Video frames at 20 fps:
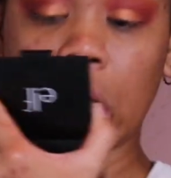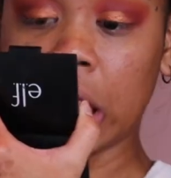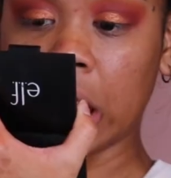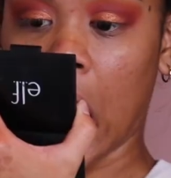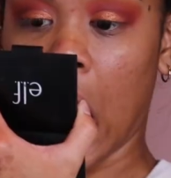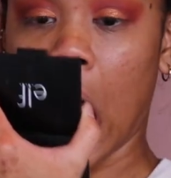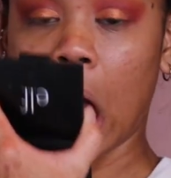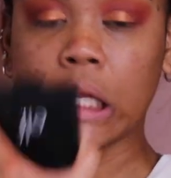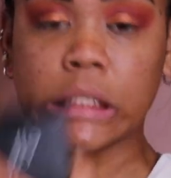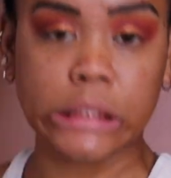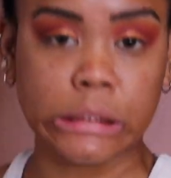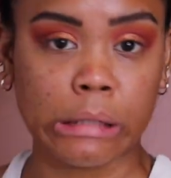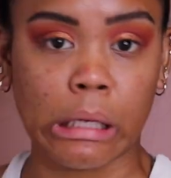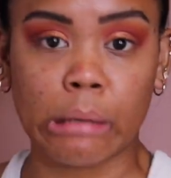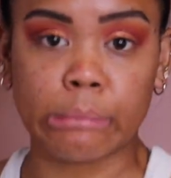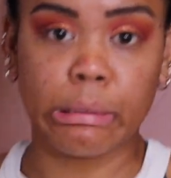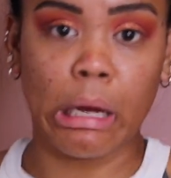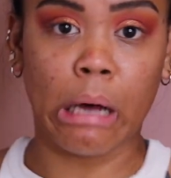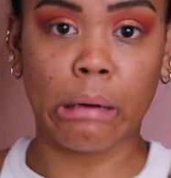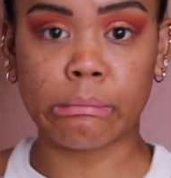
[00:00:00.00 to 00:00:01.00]
that I just
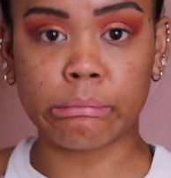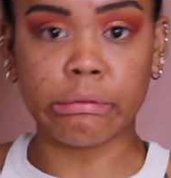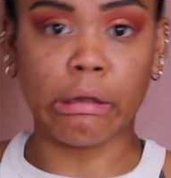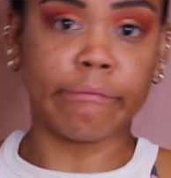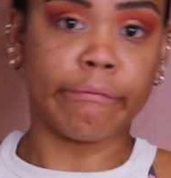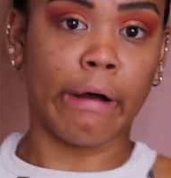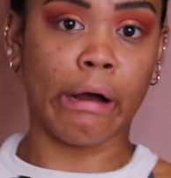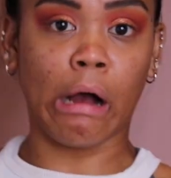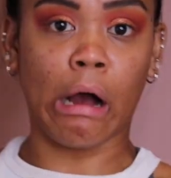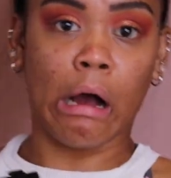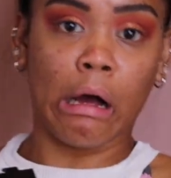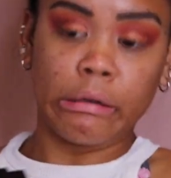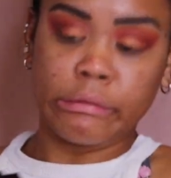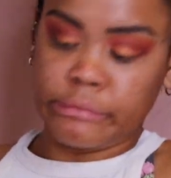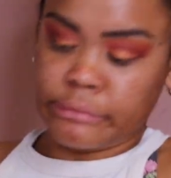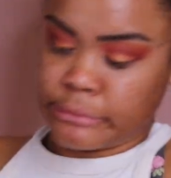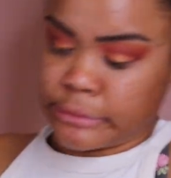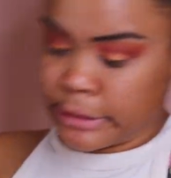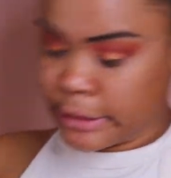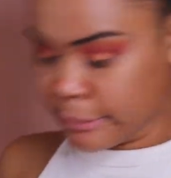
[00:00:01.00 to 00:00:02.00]
gonna pop the fuck
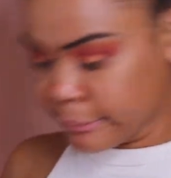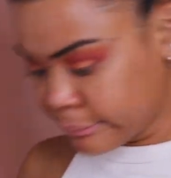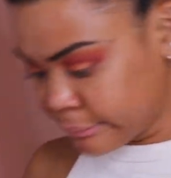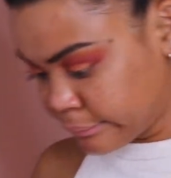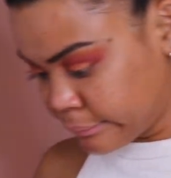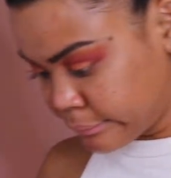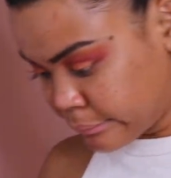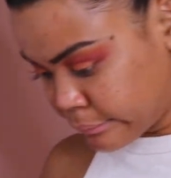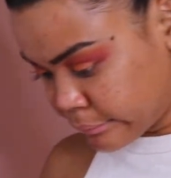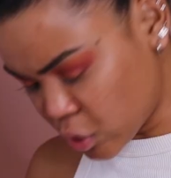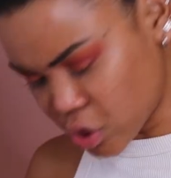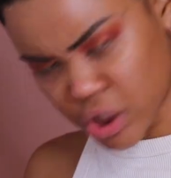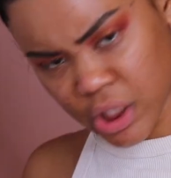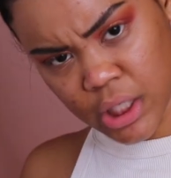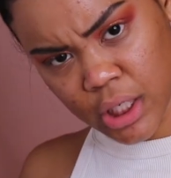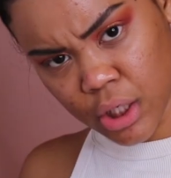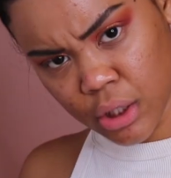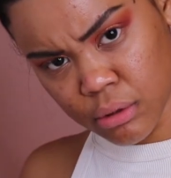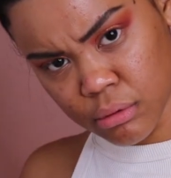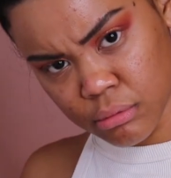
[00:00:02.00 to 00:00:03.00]
on, you know? What
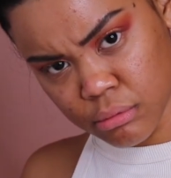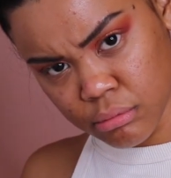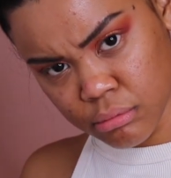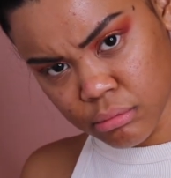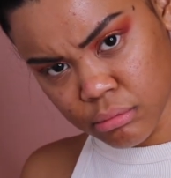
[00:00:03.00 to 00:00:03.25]
should I do?